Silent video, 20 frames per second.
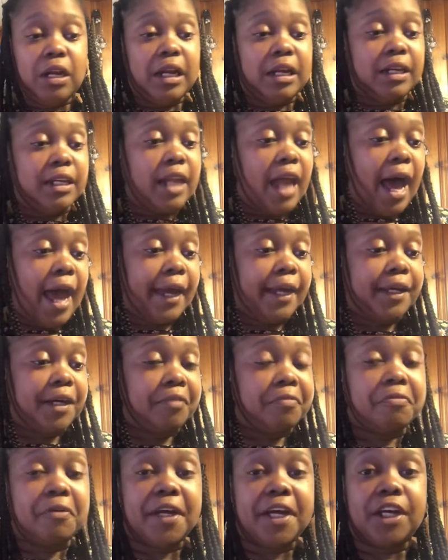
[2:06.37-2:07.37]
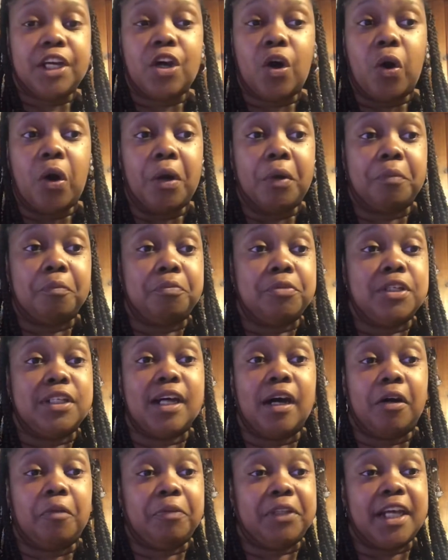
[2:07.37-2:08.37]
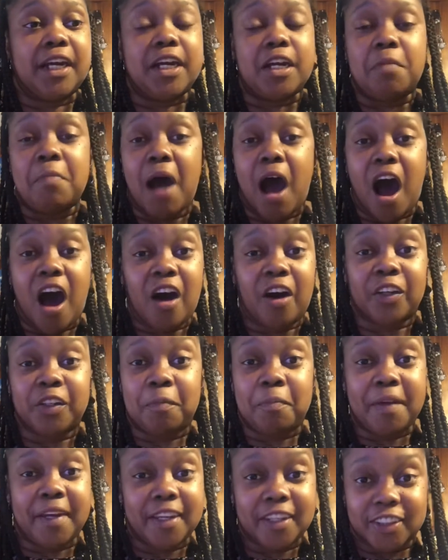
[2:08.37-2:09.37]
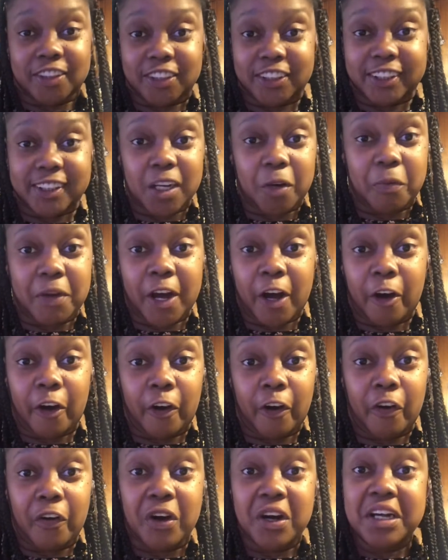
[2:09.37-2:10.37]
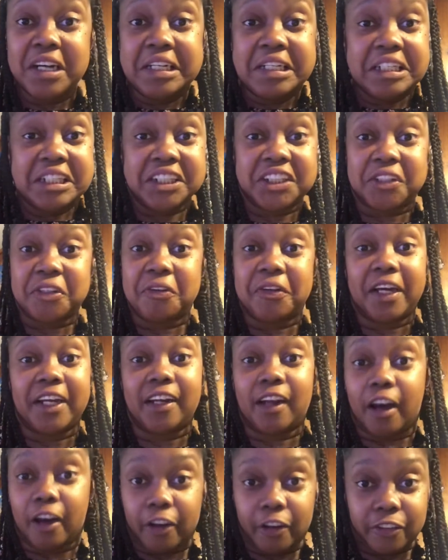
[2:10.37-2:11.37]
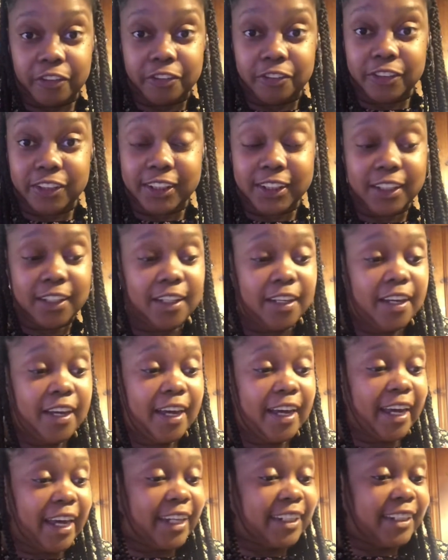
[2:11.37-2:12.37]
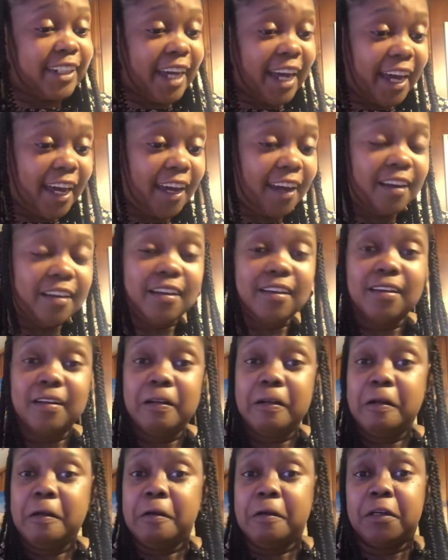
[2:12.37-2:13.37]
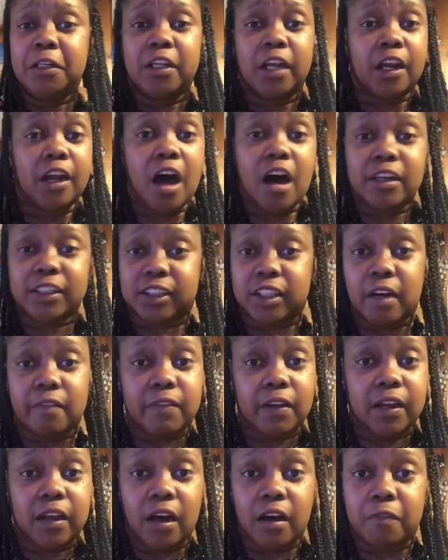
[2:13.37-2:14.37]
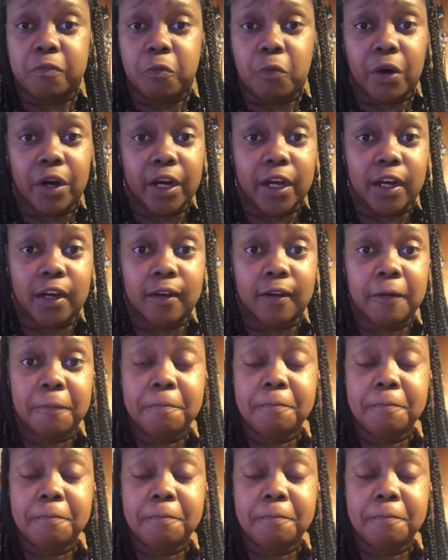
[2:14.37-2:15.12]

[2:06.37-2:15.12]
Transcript: Like if we go and, you know, thinking about all the bills that we owe, student loans and debt, the loss of a loved one,